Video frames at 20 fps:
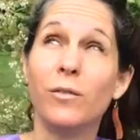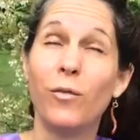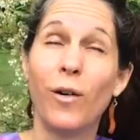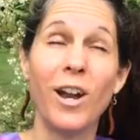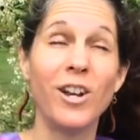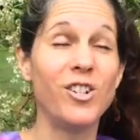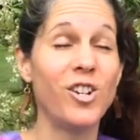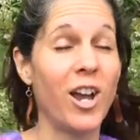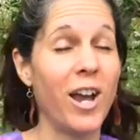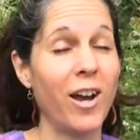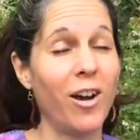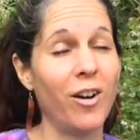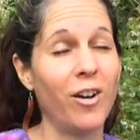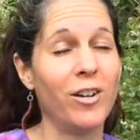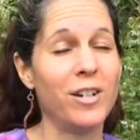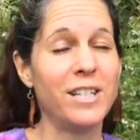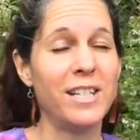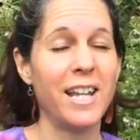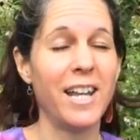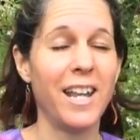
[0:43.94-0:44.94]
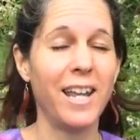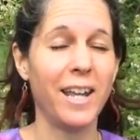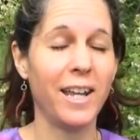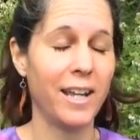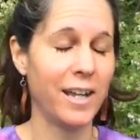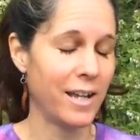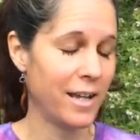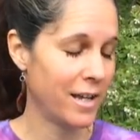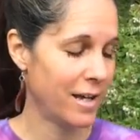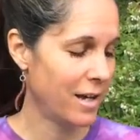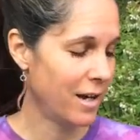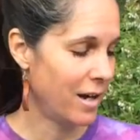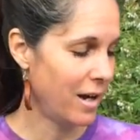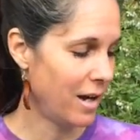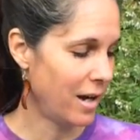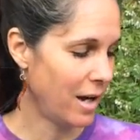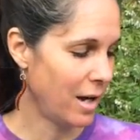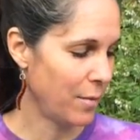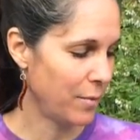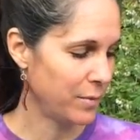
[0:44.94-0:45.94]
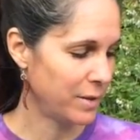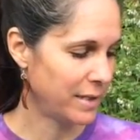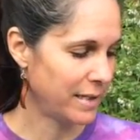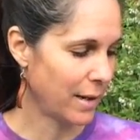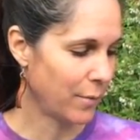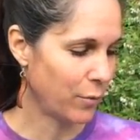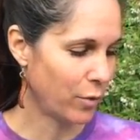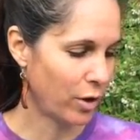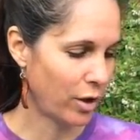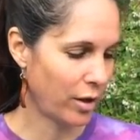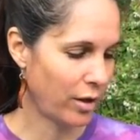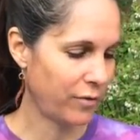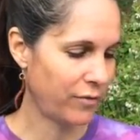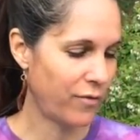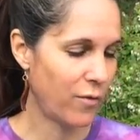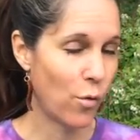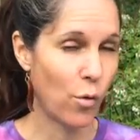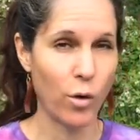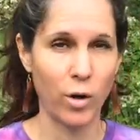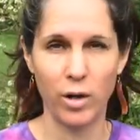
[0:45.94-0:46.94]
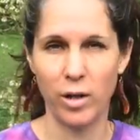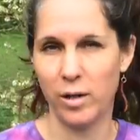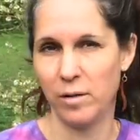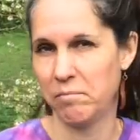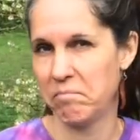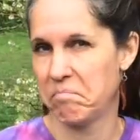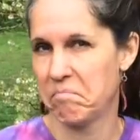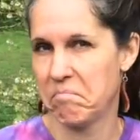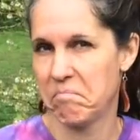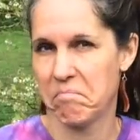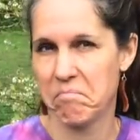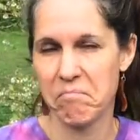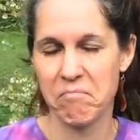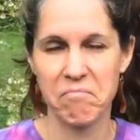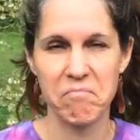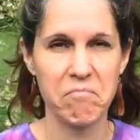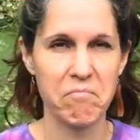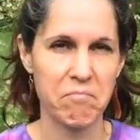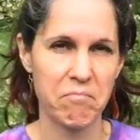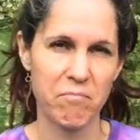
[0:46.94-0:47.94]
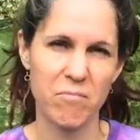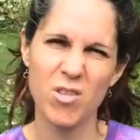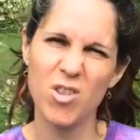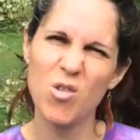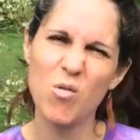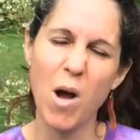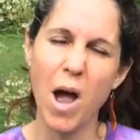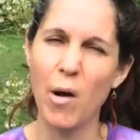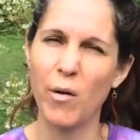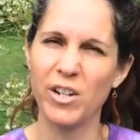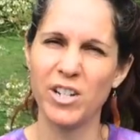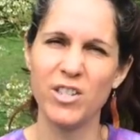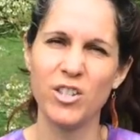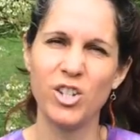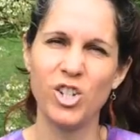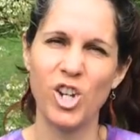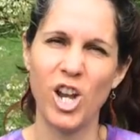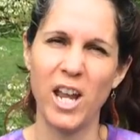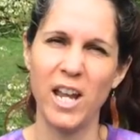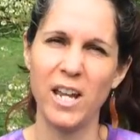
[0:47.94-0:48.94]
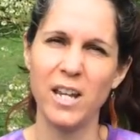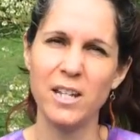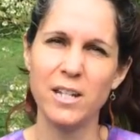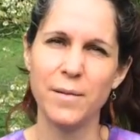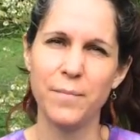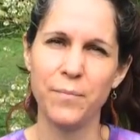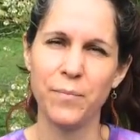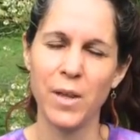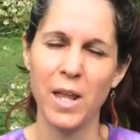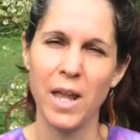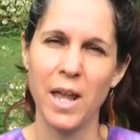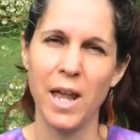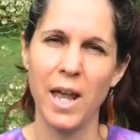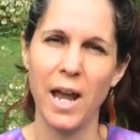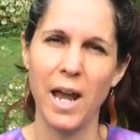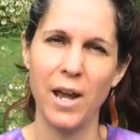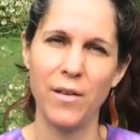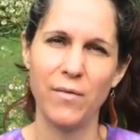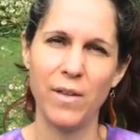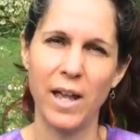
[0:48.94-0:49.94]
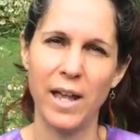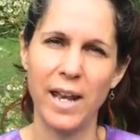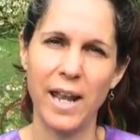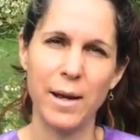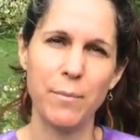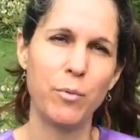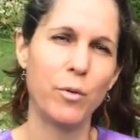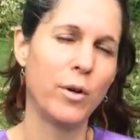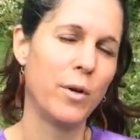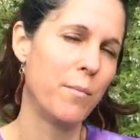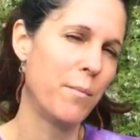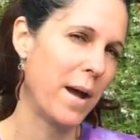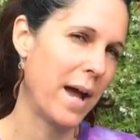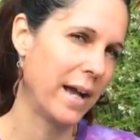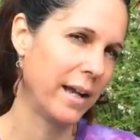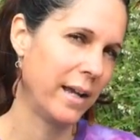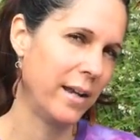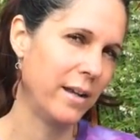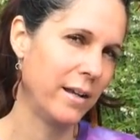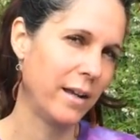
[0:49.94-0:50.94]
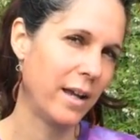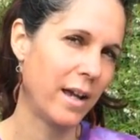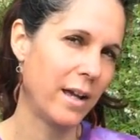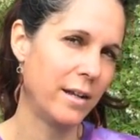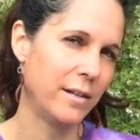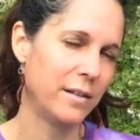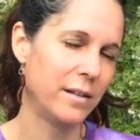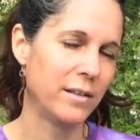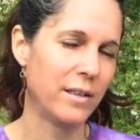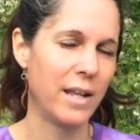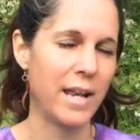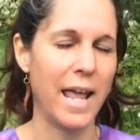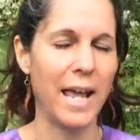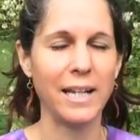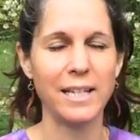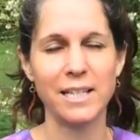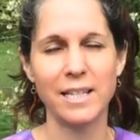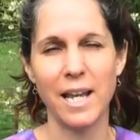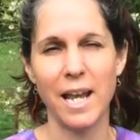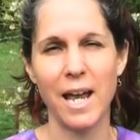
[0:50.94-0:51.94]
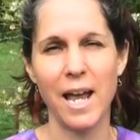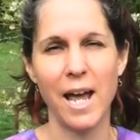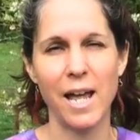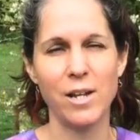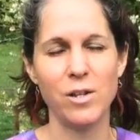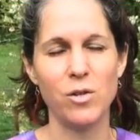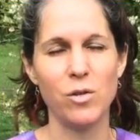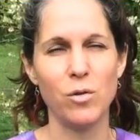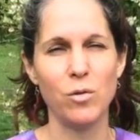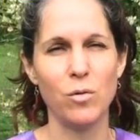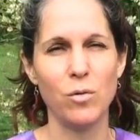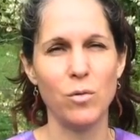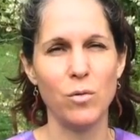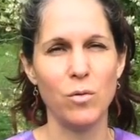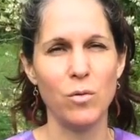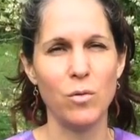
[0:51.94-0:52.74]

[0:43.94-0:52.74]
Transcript: fresh air, sitting um, somewhere for two hours in the shade. And then I put them back in again. The next day I do